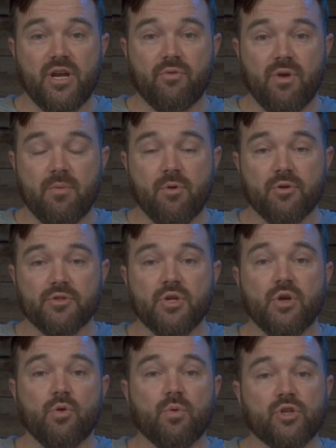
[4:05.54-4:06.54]
and rainbows
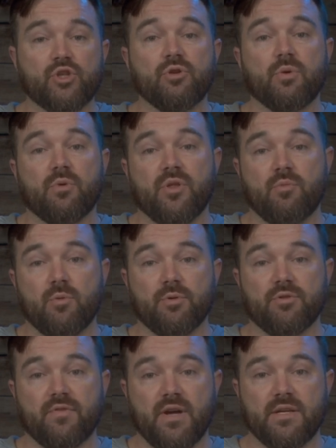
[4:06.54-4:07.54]
when shooting with a mobile
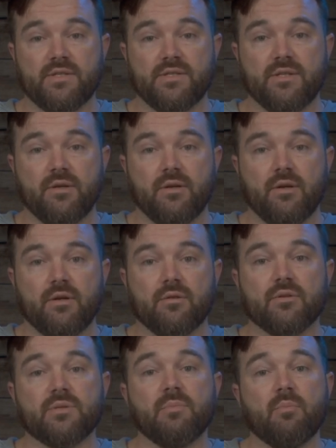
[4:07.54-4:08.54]
device.
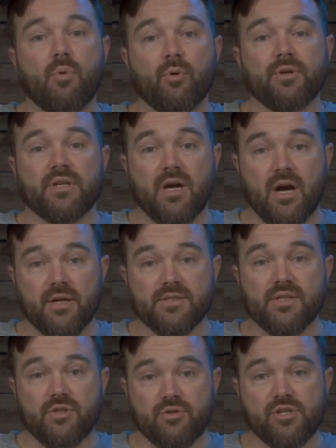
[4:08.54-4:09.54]
There's some important cons
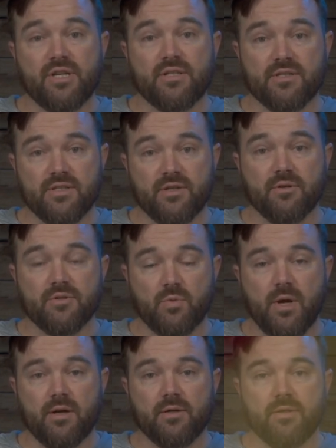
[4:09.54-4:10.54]
that you should consider as
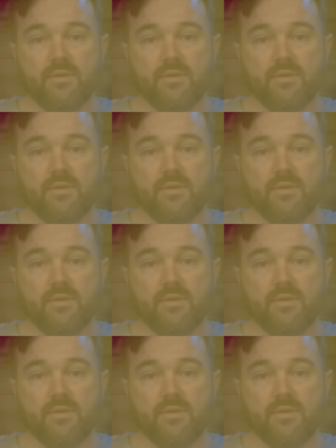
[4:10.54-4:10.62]
well.